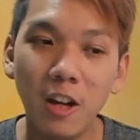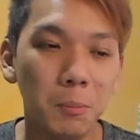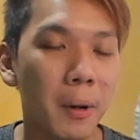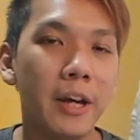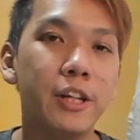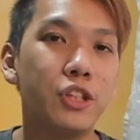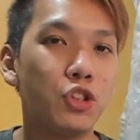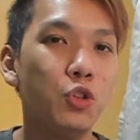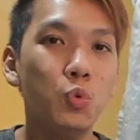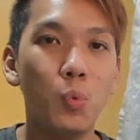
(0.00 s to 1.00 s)
but it is
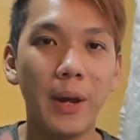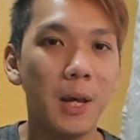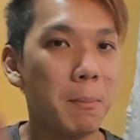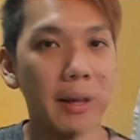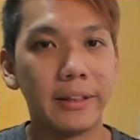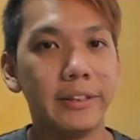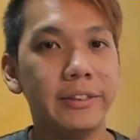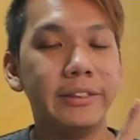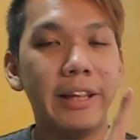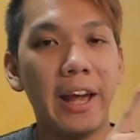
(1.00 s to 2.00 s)
still way better
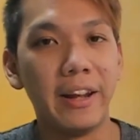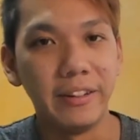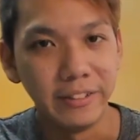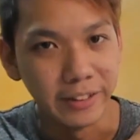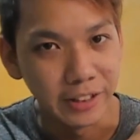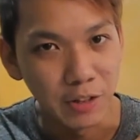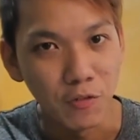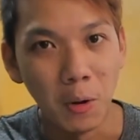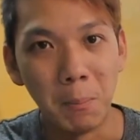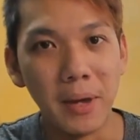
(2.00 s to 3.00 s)
than the
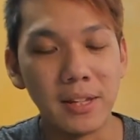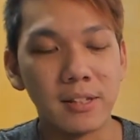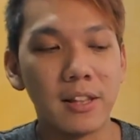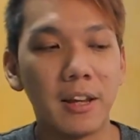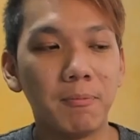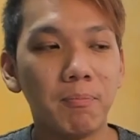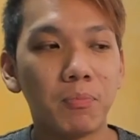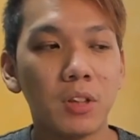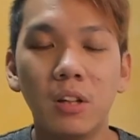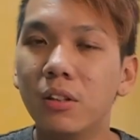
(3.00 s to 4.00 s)
default baseline.
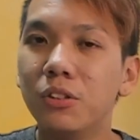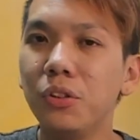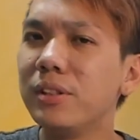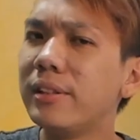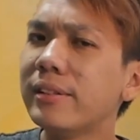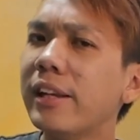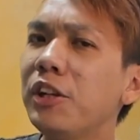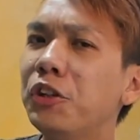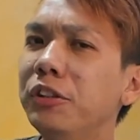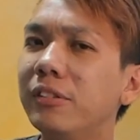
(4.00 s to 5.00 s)
So is this any
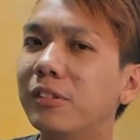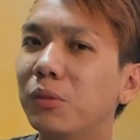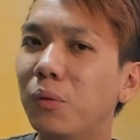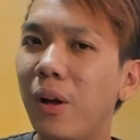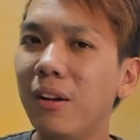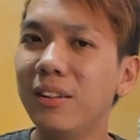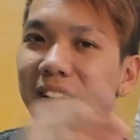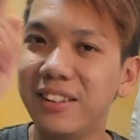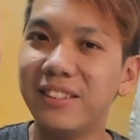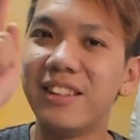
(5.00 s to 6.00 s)
good? Well,
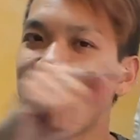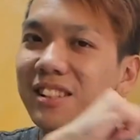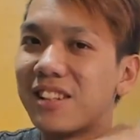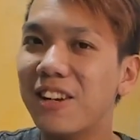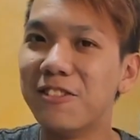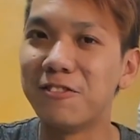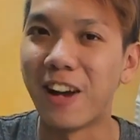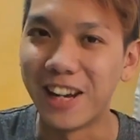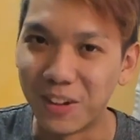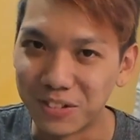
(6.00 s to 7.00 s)
let's
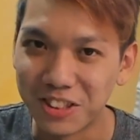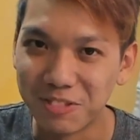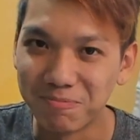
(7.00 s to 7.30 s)
find out.